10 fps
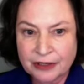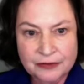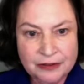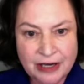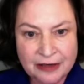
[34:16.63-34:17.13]
And
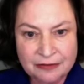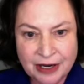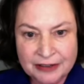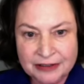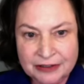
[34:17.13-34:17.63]
the
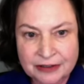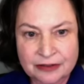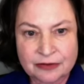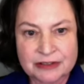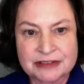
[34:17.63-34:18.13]
ironic thing,
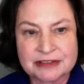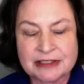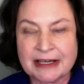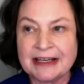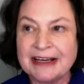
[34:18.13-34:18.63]
Chris, is
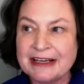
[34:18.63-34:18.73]
that